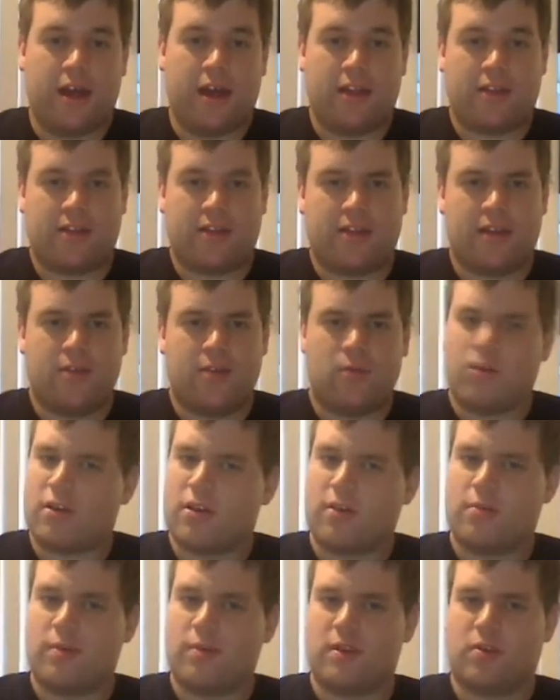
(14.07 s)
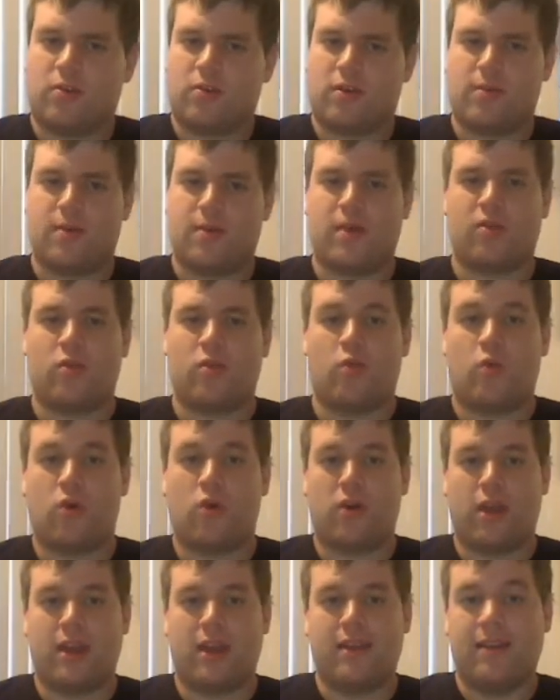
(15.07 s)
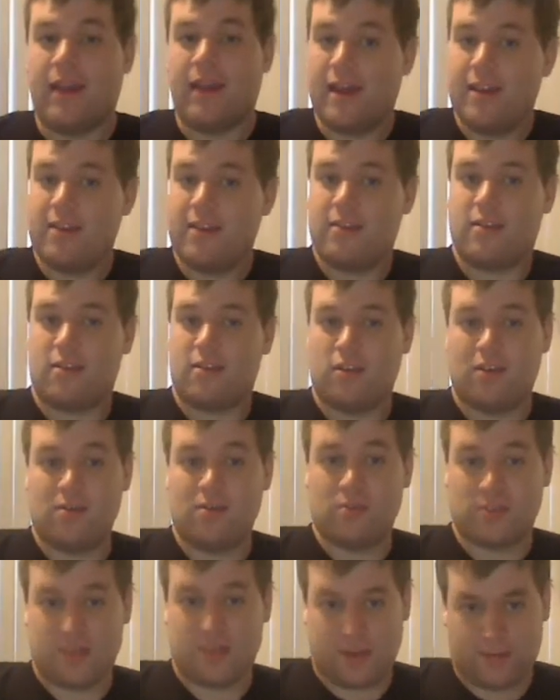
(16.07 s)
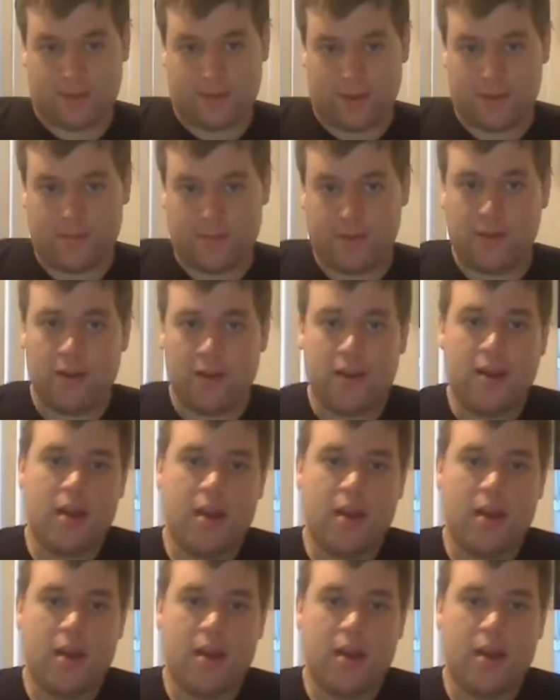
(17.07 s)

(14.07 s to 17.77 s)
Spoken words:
Today we're going to be talking about The Walking Dead No Safe Haven,